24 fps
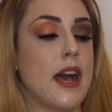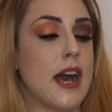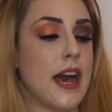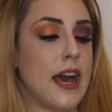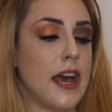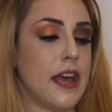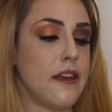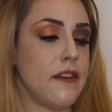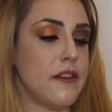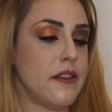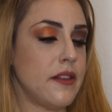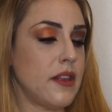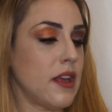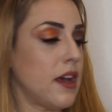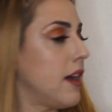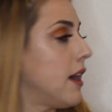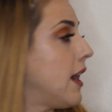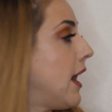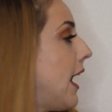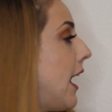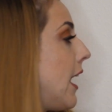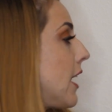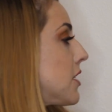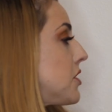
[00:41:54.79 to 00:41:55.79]
I
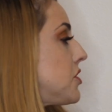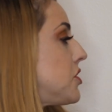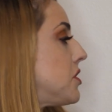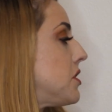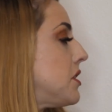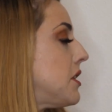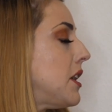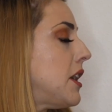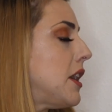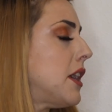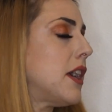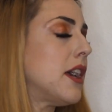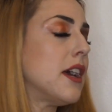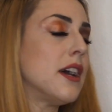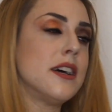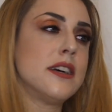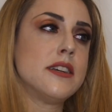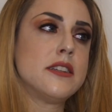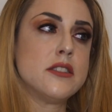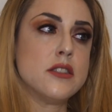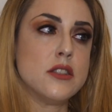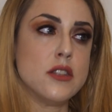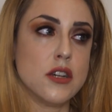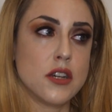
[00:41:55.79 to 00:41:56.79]
actually,
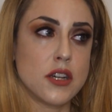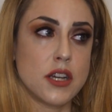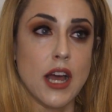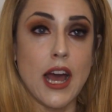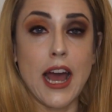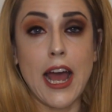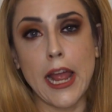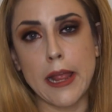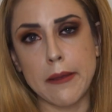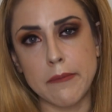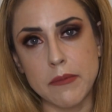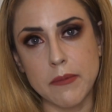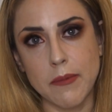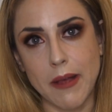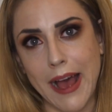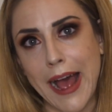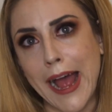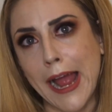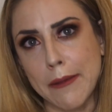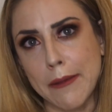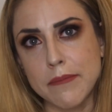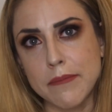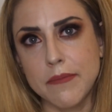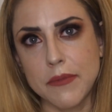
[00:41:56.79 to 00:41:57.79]
look, I'm
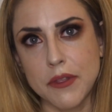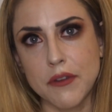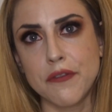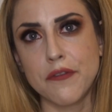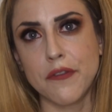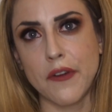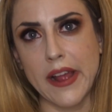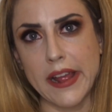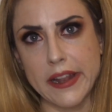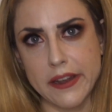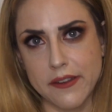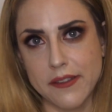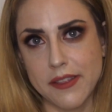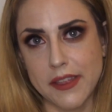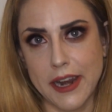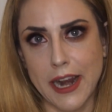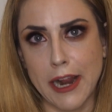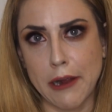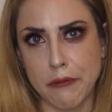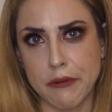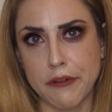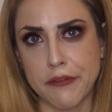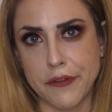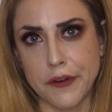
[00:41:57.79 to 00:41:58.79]
the friend that
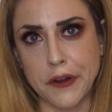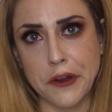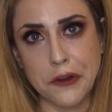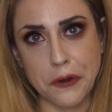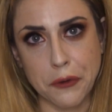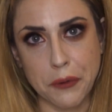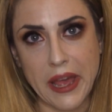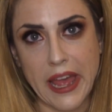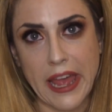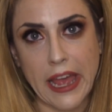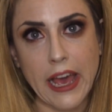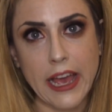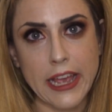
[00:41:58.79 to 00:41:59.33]
I referred, okay?